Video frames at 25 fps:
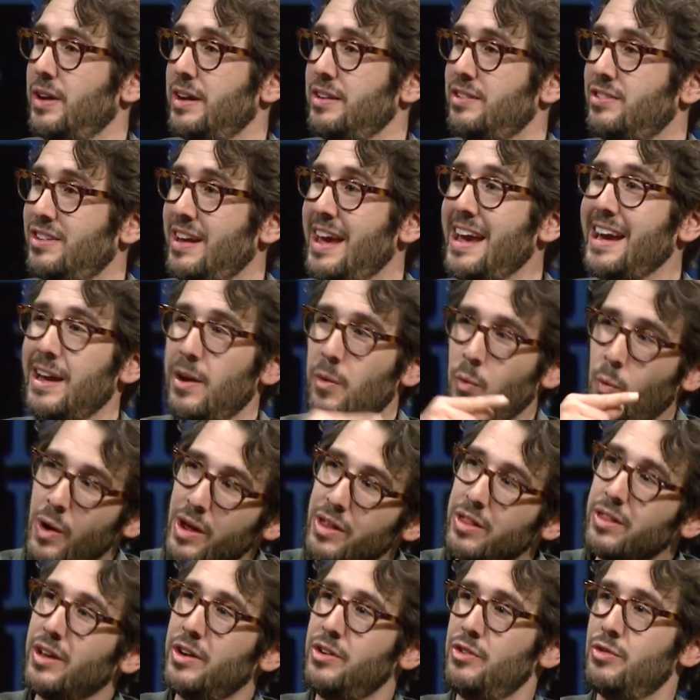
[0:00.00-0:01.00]
I sang it
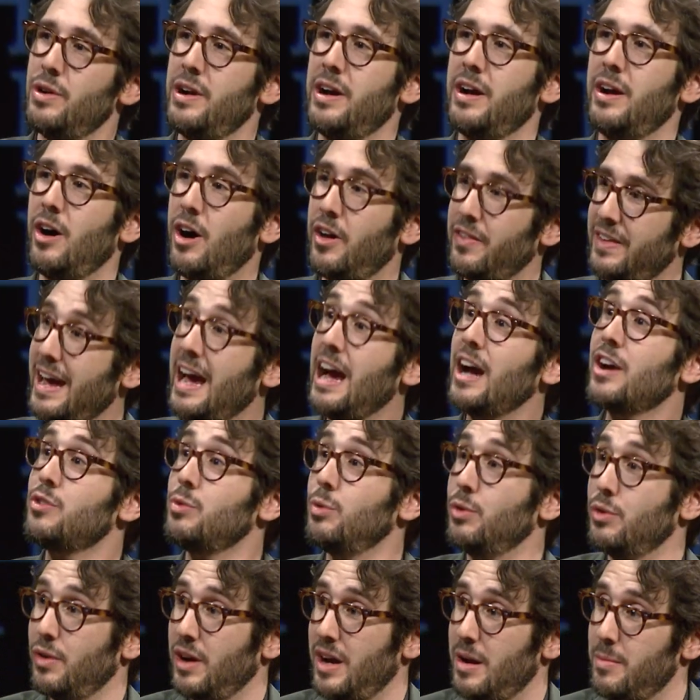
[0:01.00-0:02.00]
with Andrea on the
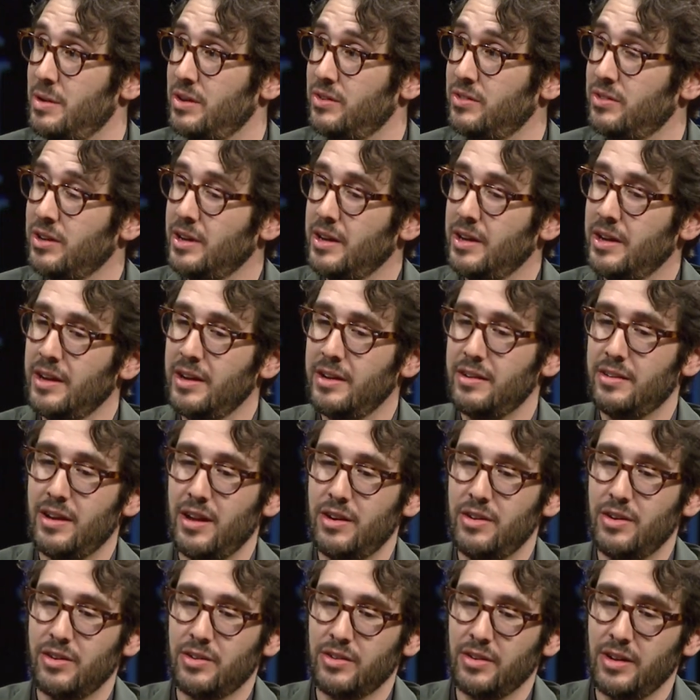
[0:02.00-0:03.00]
actual Grammys
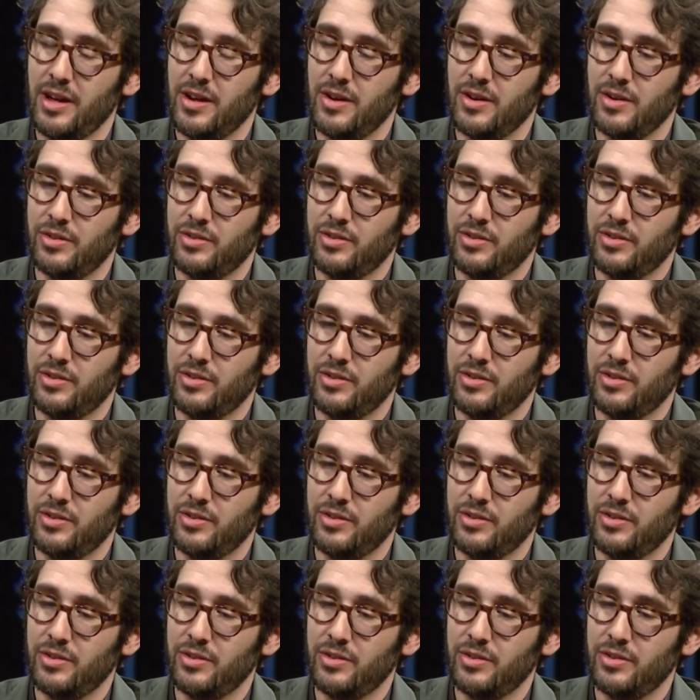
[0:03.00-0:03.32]
10 years later.